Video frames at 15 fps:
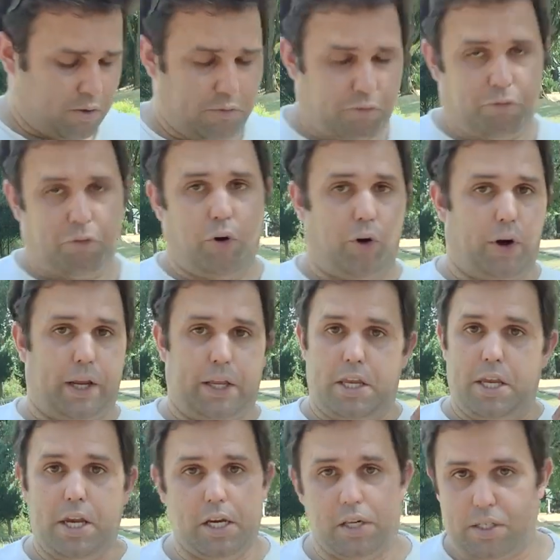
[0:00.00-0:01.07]
for
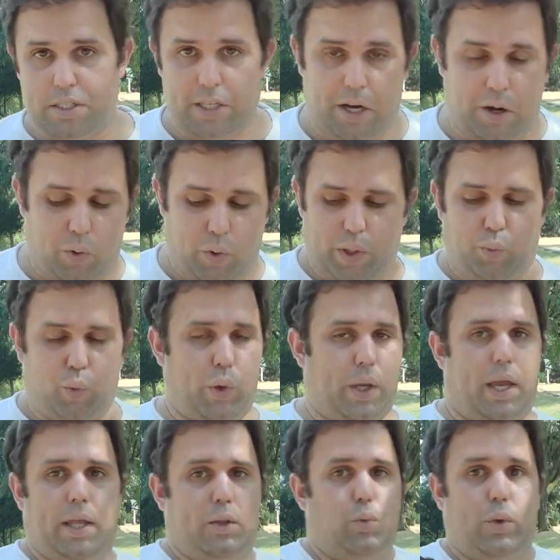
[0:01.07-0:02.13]
years now,
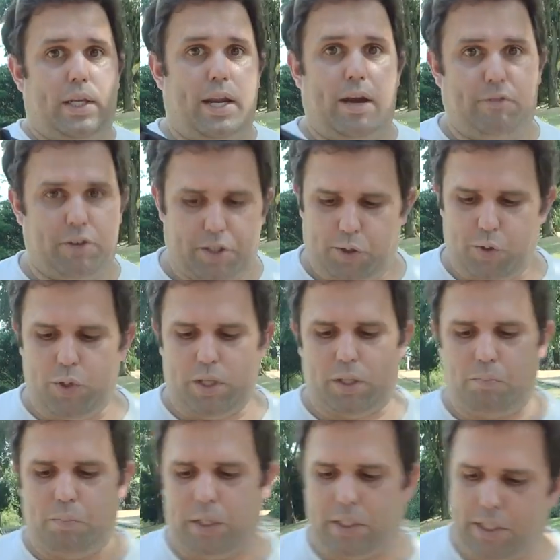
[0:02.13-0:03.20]
and we never do it,
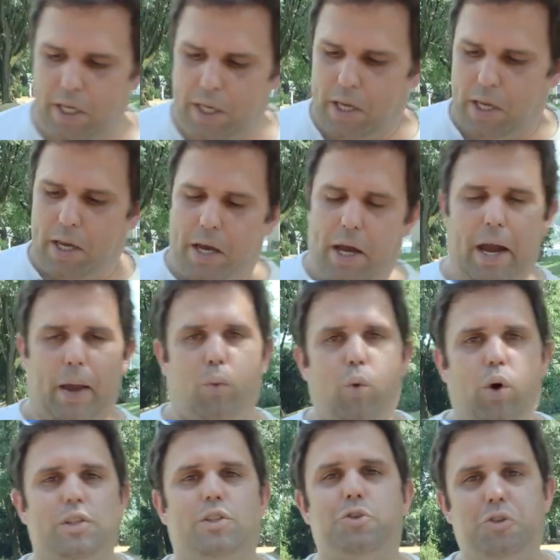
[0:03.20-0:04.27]
but I
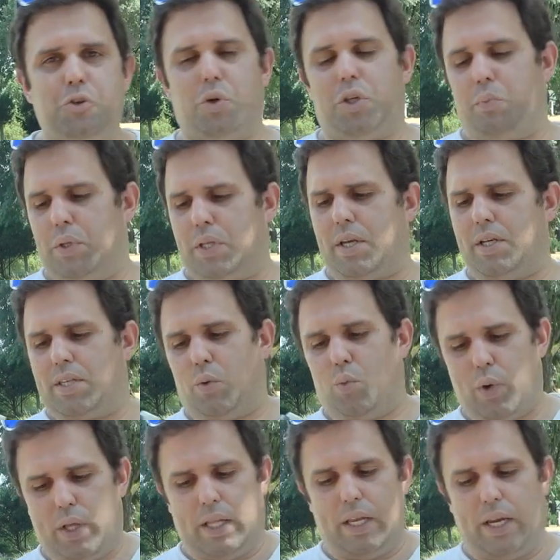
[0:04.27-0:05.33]
want to do it because I
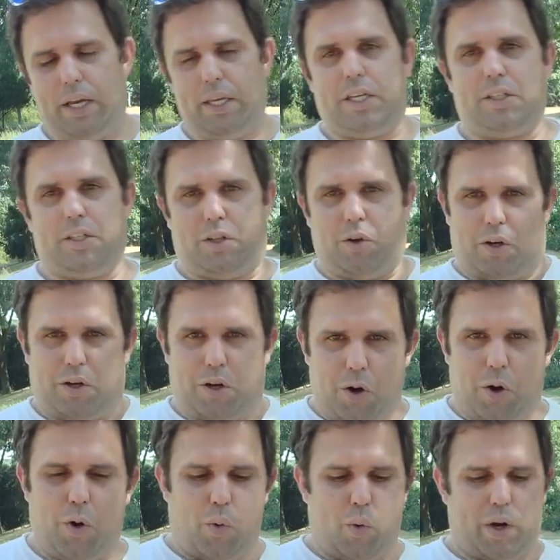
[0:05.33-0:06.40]
really like
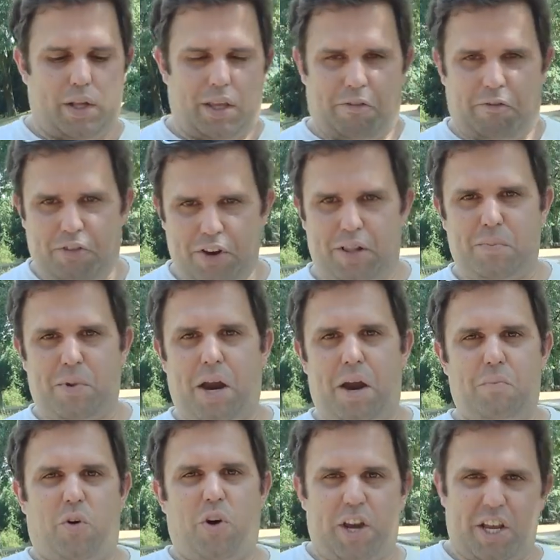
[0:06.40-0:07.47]
go with a film
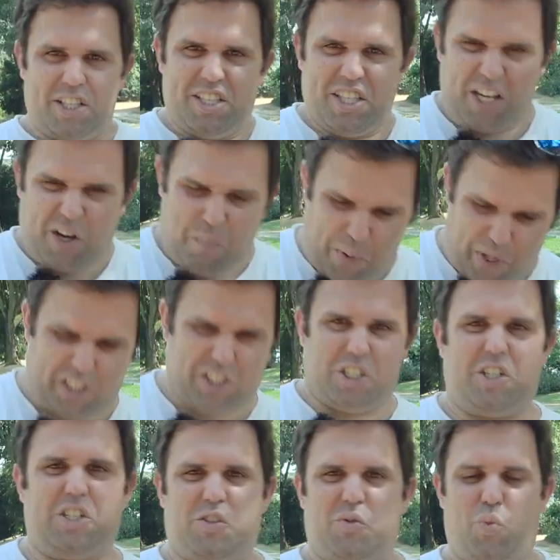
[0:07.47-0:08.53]
camera and take
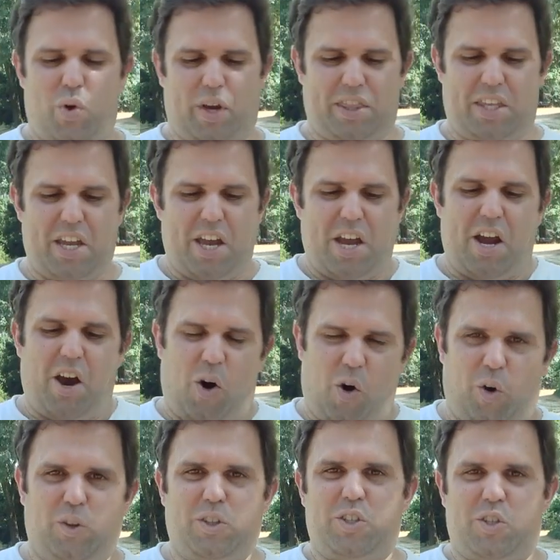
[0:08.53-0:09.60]
pictures with
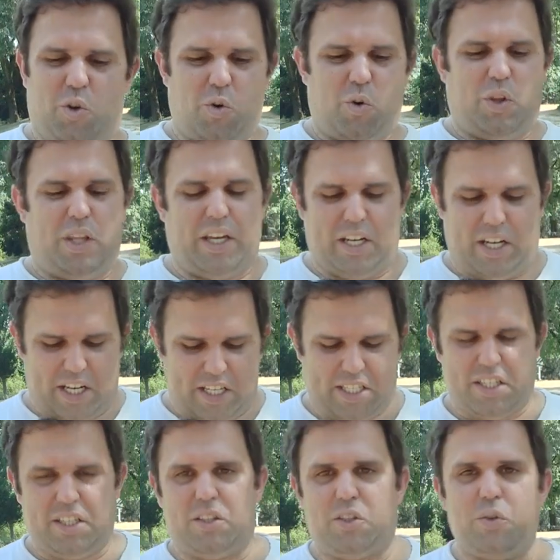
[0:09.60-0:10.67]
old school and
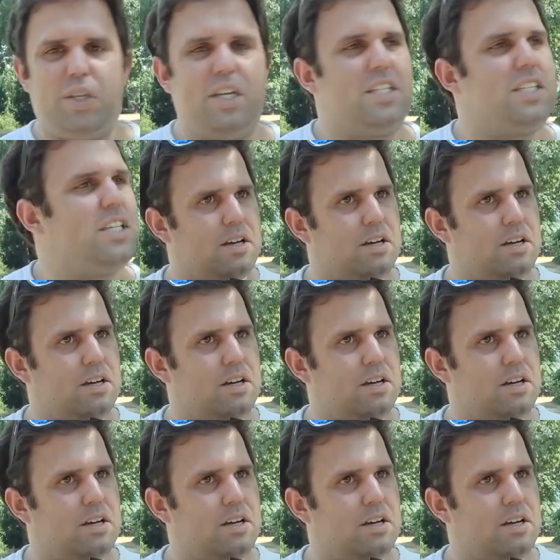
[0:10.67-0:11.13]
listen to this.